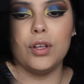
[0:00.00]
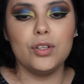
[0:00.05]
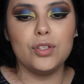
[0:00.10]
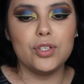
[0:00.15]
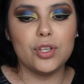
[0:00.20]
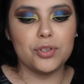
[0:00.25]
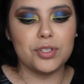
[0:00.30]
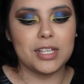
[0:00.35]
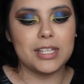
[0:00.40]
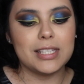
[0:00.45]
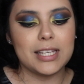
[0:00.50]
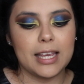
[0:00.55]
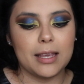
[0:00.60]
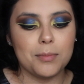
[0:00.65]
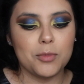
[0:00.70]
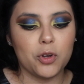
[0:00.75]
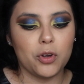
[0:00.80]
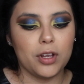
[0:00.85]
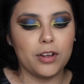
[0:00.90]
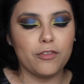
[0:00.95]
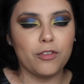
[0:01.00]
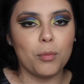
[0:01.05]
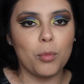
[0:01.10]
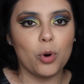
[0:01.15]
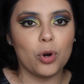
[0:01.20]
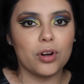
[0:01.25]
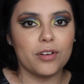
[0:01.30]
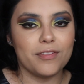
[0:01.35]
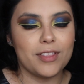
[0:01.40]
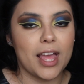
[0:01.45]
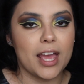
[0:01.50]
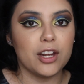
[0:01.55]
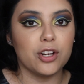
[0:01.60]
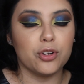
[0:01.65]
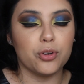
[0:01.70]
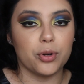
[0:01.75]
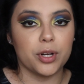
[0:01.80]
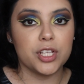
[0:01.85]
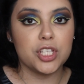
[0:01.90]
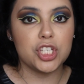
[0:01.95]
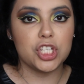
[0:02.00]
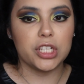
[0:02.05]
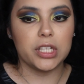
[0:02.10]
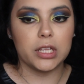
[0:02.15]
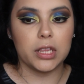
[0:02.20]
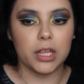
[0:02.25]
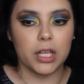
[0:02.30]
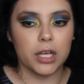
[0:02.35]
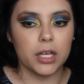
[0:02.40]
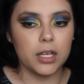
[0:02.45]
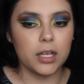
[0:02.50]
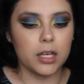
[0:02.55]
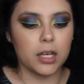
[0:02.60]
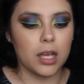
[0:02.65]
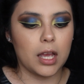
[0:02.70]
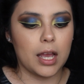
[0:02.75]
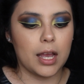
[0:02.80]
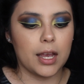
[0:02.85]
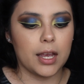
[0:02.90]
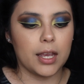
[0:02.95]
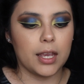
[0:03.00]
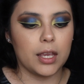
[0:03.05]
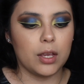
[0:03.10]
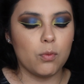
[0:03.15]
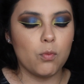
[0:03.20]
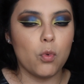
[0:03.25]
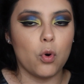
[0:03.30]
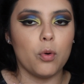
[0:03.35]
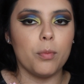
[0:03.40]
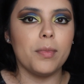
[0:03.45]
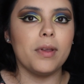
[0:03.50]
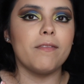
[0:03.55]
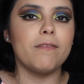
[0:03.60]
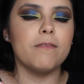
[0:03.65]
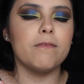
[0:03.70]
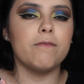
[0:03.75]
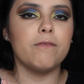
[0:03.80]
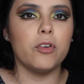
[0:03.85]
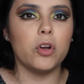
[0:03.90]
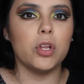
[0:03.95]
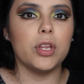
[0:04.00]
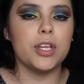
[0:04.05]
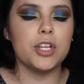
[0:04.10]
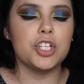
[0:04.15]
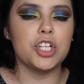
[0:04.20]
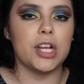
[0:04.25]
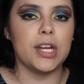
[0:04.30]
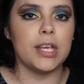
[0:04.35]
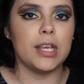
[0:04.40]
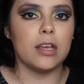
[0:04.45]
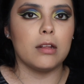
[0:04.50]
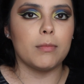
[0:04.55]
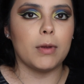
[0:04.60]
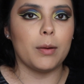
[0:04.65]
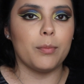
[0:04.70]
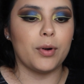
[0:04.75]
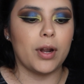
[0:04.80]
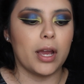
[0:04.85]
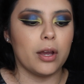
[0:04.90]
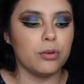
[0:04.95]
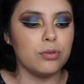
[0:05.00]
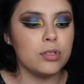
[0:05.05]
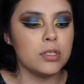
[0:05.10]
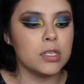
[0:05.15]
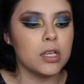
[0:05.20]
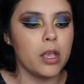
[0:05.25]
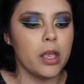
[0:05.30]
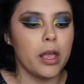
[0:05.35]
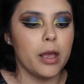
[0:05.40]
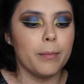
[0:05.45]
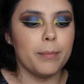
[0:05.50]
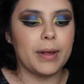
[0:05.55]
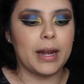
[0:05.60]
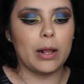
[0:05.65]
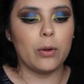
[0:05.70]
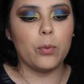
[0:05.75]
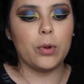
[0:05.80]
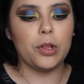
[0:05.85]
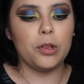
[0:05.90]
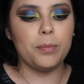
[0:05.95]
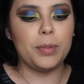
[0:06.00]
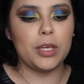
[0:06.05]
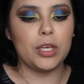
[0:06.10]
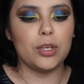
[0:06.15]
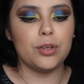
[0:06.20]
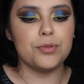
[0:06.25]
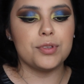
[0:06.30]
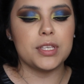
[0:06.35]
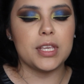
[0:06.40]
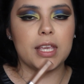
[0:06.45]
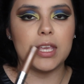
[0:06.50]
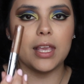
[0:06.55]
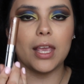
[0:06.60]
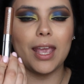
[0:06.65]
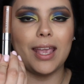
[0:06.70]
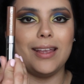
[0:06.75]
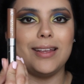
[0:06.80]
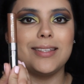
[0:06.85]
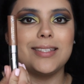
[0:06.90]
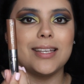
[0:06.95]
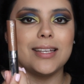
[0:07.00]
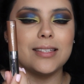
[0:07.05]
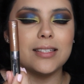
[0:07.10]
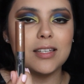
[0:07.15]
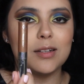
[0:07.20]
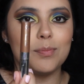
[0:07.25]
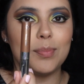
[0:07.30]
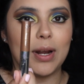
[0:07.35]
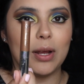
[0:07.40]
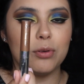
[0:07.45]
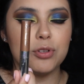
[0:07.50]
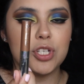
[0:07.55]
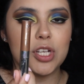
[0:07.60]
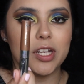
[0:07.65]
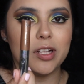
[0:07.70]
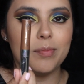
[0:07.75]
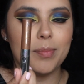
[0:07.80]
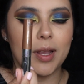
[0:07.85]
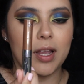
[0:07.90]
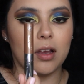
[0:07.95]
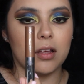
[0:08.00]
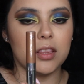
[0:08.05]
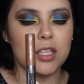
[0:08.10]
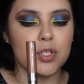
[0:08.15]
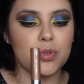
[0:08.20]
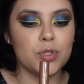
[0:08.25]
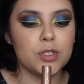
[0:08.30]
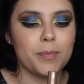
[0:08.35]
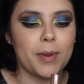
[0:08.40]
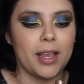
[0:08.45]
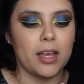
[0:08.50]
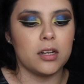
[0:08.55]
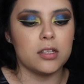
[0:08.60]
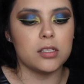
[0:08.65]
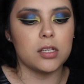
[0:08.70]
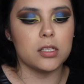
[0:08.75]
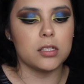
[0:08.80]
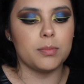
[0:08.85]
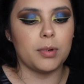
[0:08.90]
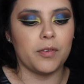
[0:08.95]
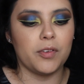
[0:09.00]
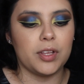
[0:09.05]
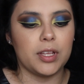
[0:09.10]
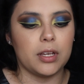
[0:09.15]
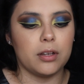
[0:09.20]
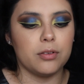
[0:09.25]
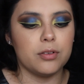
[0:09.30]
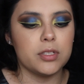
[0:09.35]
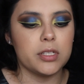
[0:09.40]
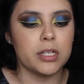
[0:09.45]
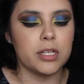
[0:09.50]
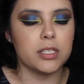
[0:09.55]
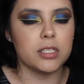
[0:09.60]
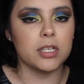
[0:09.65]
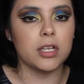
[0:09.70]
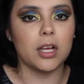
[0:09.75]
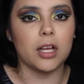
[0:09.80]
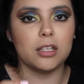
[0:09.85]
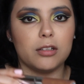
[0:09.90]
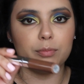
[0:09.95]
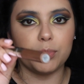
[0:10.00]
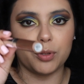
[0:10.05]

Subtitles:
So since I am going for more of that grungy look, I won't be fully shading in my brows, but I will be using a tinted brow gel. This one's by Anastasia Beverly Hills, and it's in color